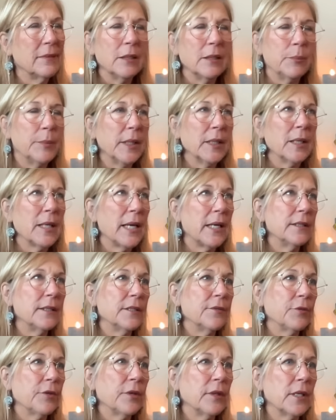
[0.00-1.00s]
There'll be a lot of
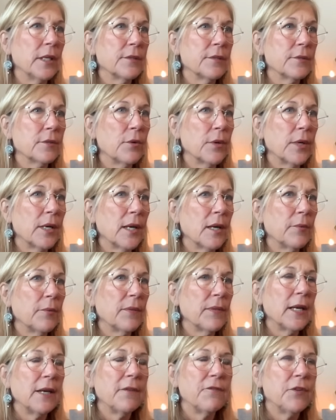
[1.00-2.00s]
different things going on
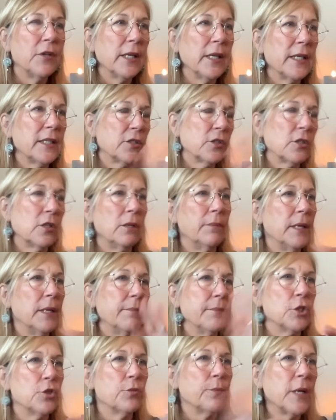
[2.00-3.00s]
with that. I feel like it's going to be a
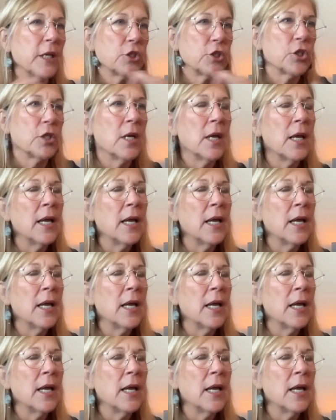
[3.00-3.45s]
mishmash.